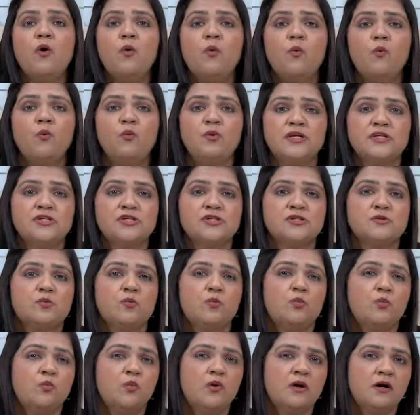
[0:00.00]
which
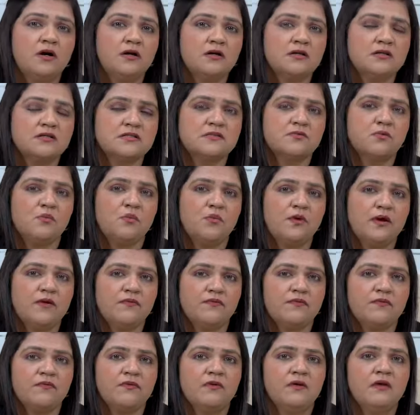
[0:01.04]
works
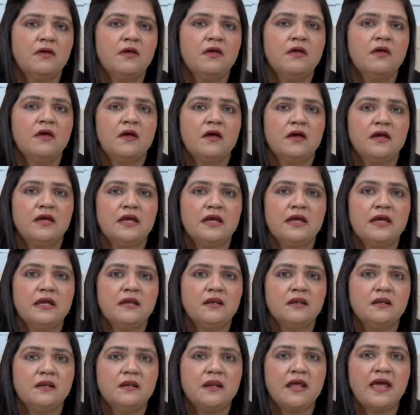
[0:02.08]

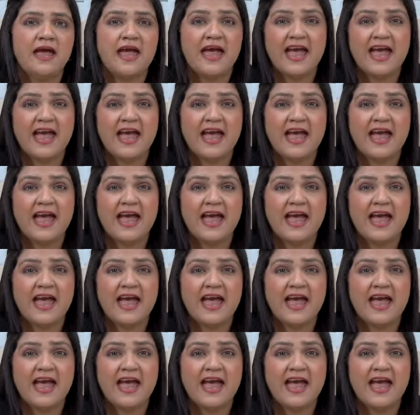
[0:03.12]
hand